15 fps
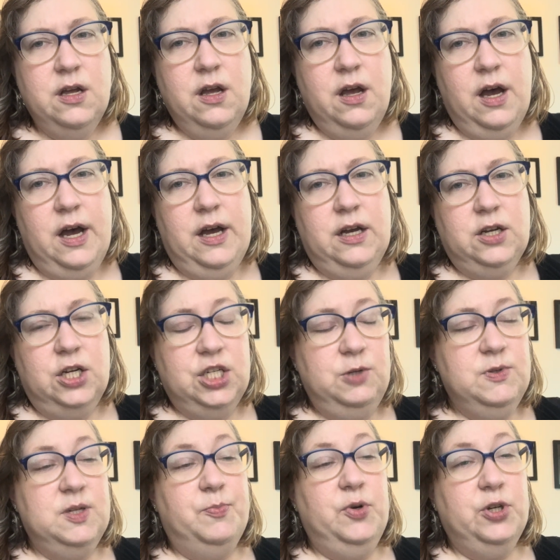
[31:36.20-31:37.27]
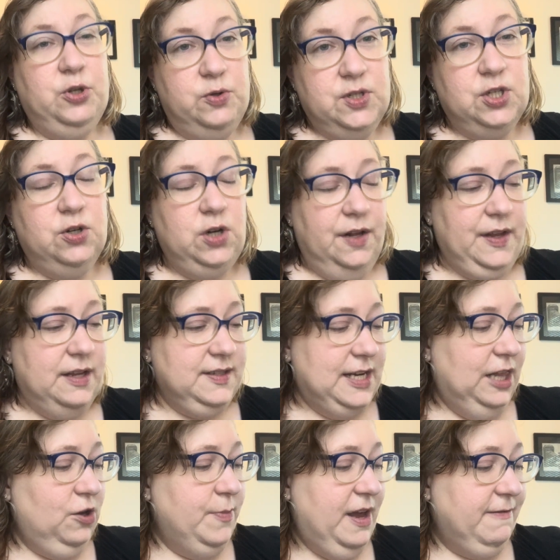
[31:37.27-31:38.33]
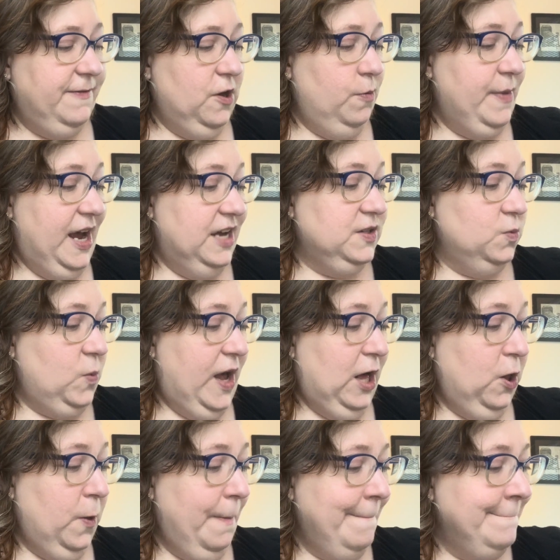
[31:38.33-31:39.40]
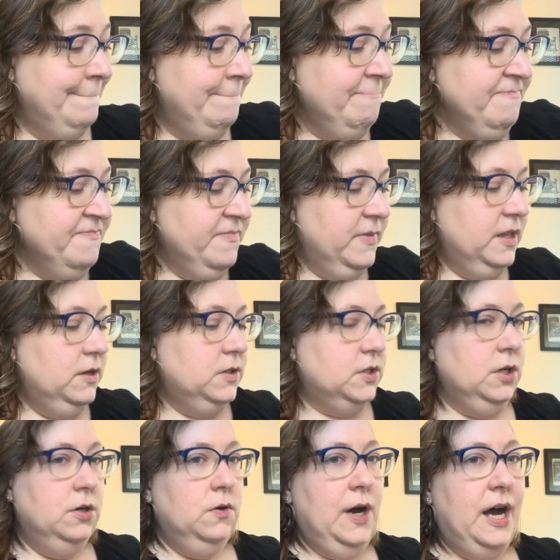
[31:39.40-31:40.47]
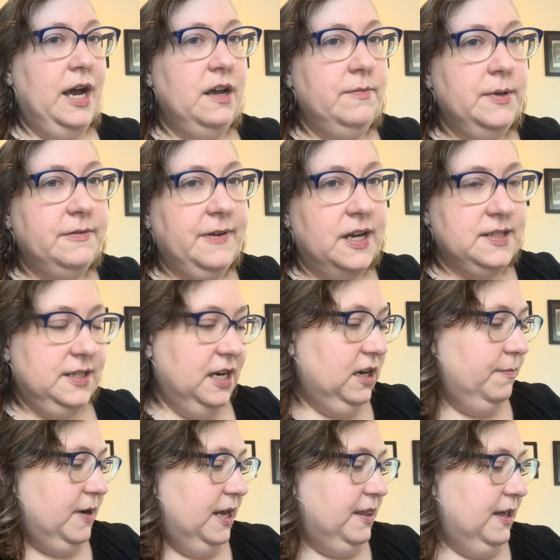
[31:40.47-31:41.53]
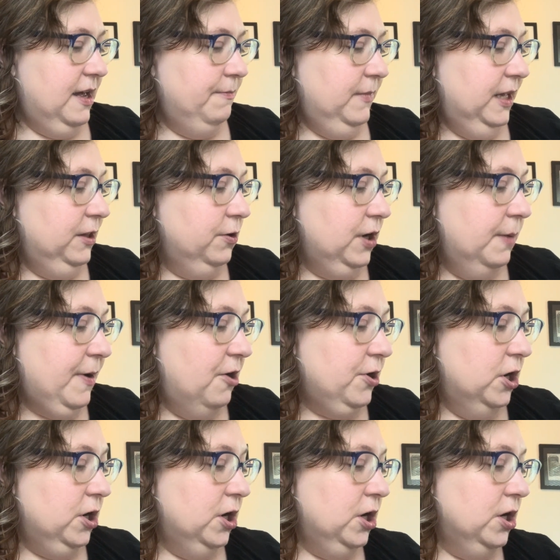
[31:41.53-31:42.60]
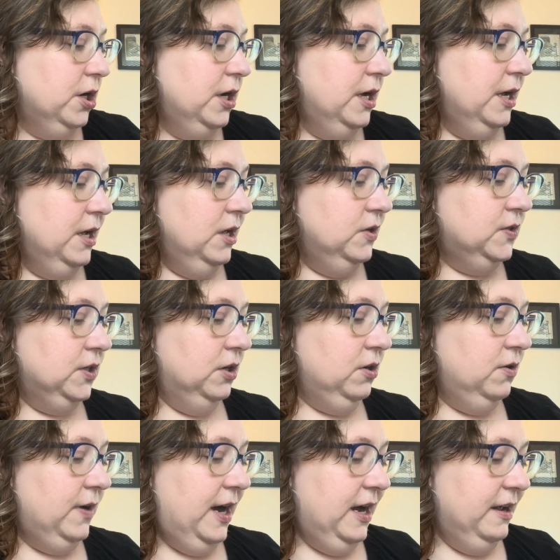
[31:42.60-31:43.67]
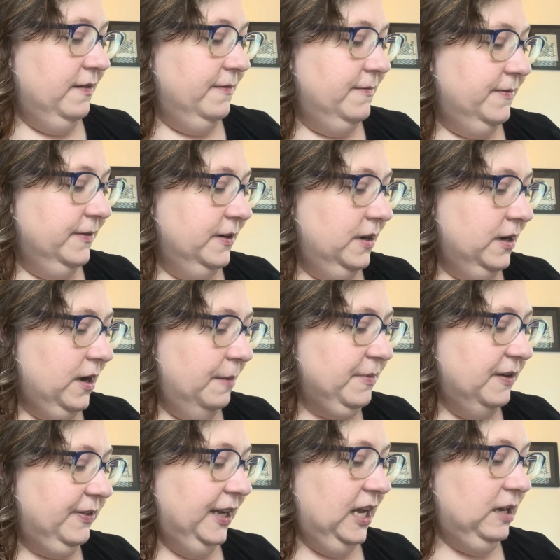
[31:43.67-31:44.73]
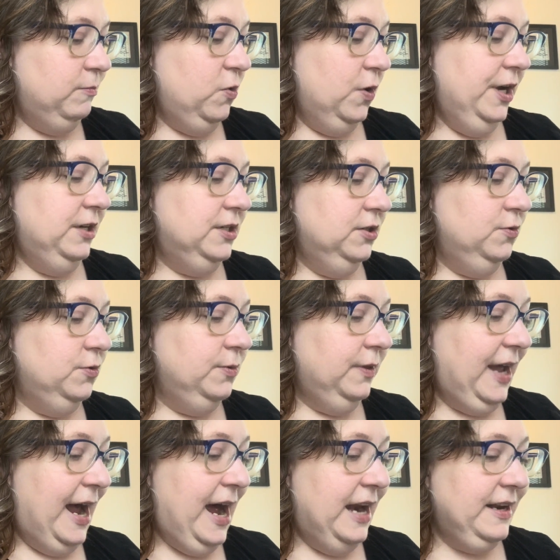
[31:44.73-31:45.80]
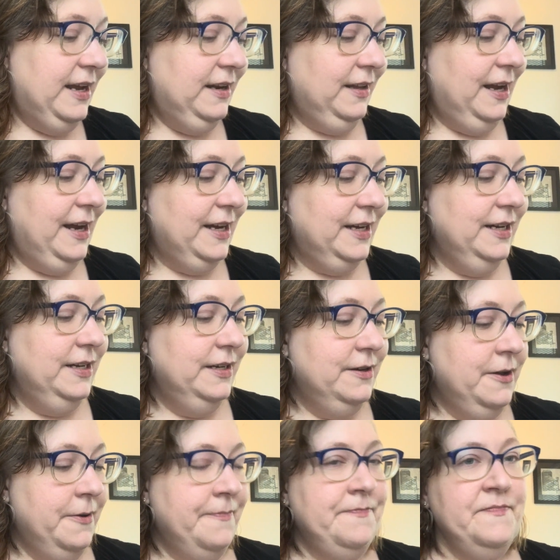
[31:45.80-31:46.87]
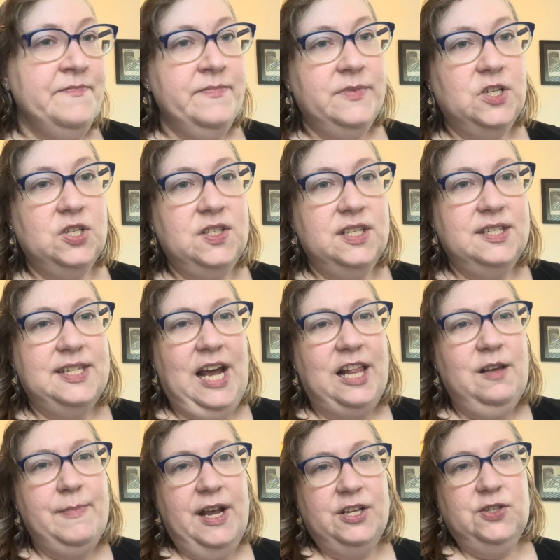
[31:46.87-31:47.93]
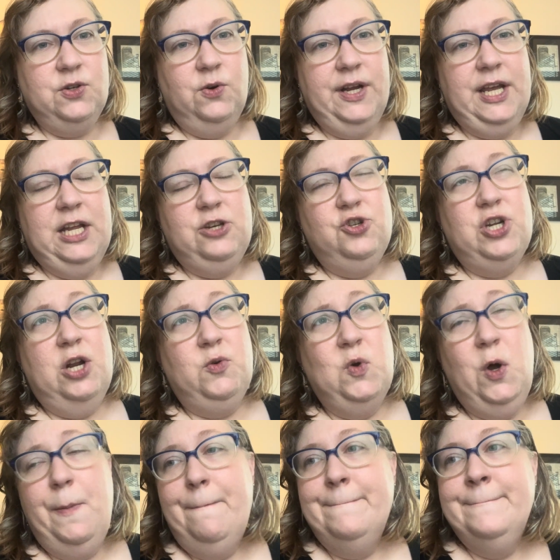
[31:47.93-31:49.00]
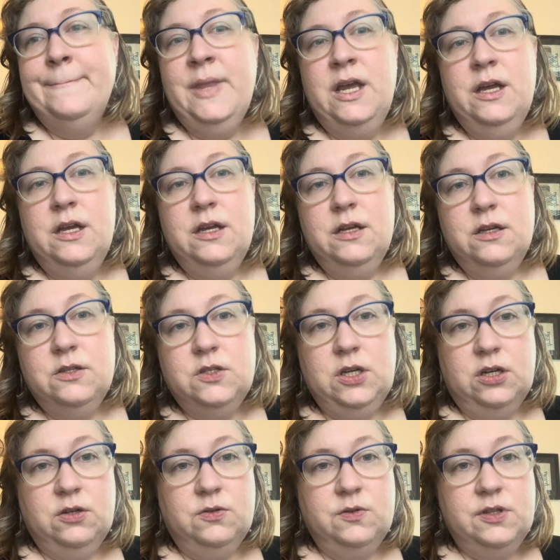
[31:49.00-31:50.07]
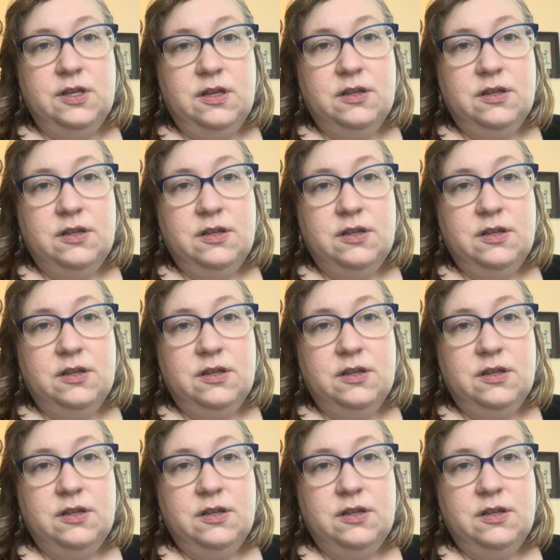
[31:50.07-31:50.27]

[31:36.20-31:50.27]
because she was a producer on that Salome film as well. So I've been fascinated by learning about her. So I'm definitely getting more into that and like just the Salome story in general. So